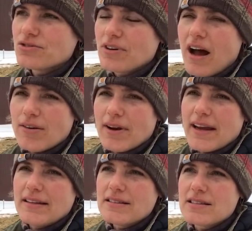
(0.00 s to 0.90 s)
Draw
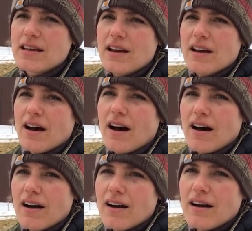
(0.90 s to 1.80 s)
reins
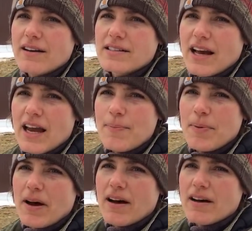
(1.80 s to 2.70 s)
are a type
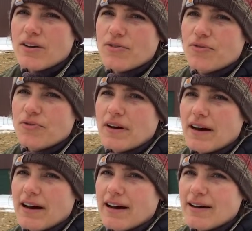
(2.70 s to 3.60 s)
of
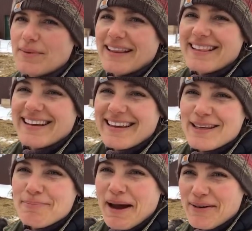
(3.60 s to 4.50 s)
Lucky
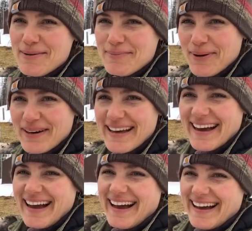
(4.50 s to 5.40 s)
the pirate pony.
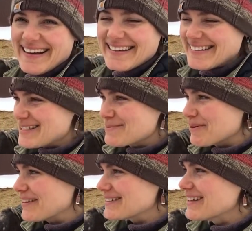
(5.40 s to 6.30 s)
That's
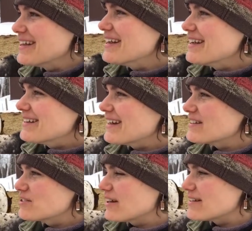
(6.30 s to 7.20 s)
perfect.
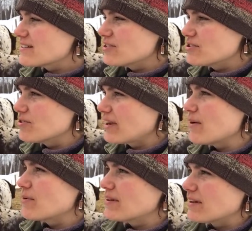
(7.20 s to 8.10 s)
Yes, you're asking too.
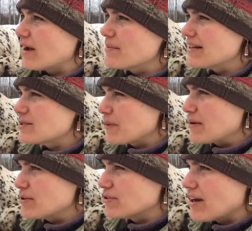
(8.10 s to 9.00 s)
Okay, well, I'm going to explain
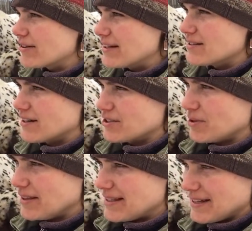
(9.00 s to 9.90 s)
what draw reins are, so
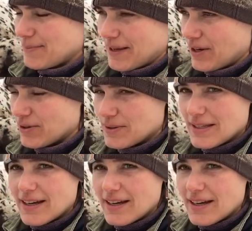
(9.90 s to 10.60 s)
listen up, kiddos.